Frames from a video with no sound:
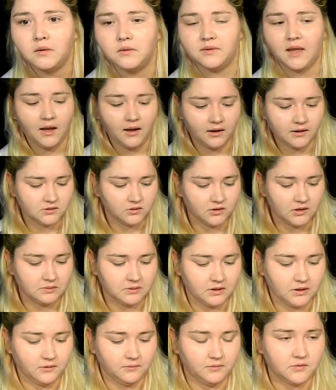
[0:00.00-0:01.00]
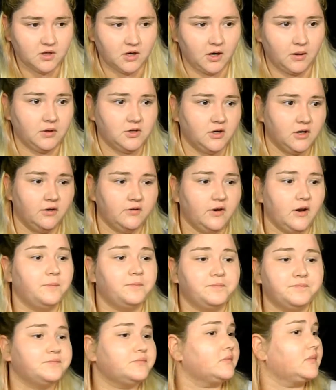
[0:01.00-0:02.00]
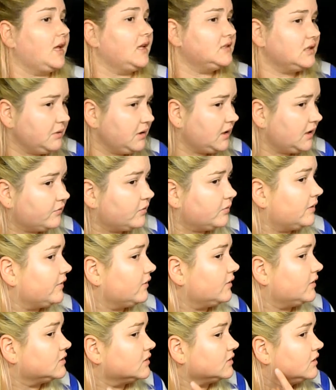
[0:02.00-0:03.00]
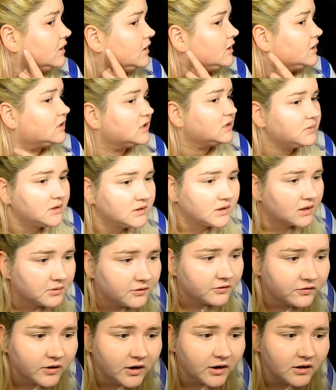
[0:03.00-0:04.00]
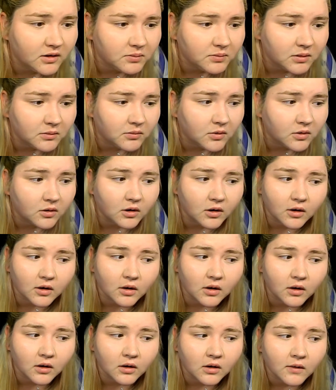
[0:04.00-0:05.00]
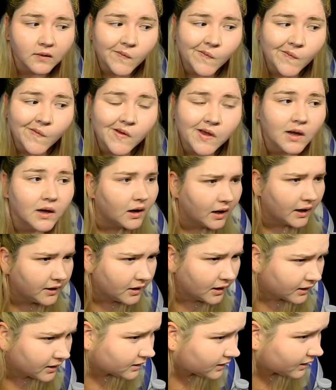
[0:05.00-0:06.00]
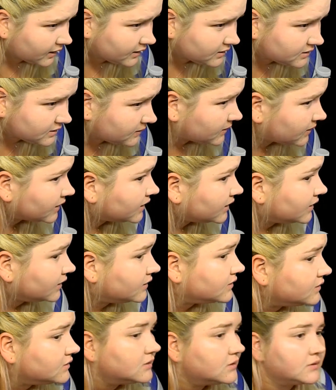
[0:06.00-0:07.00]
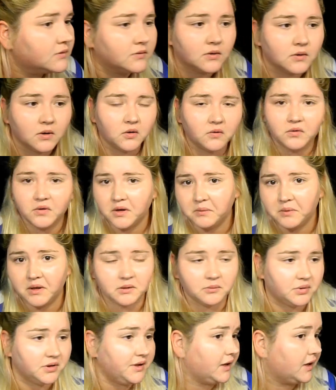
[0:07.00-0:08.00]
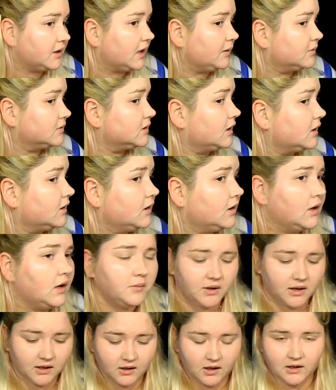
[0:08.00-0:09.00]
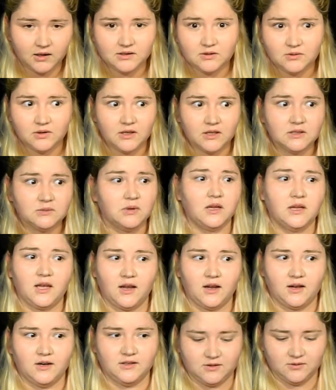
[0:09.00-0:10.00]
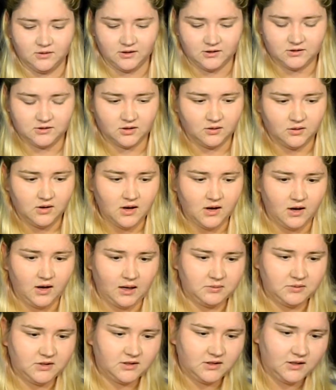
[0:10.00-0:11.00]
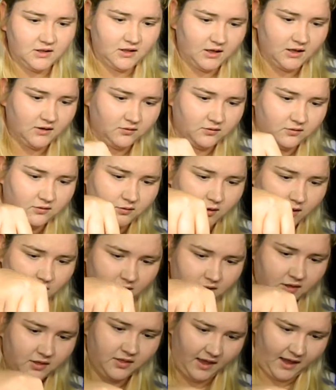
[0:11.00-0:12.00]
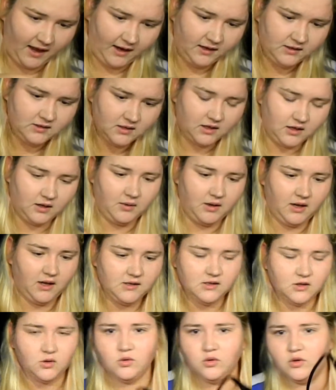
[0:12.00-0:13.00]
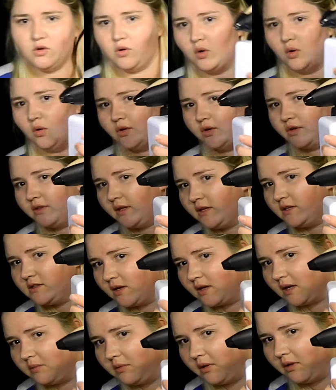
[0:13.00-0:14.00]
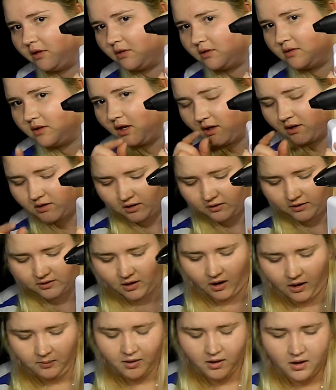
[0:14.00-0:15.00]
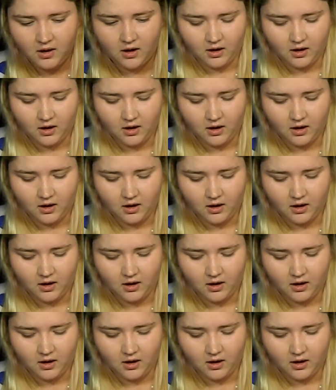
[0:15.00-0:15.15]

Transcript: that is going to be, sorry, I'm going to turn it off now. That's going to be it for my foundation, just because I'm afraid to put more on. And I can kind of see where it is. Hopefully it's not completely out of camera shot. But I can kind of see where it is, but I can't kind of see where it is. So I'm just going to kind of work with that. It has a cool little holder thing, so I can put a little gun on the top,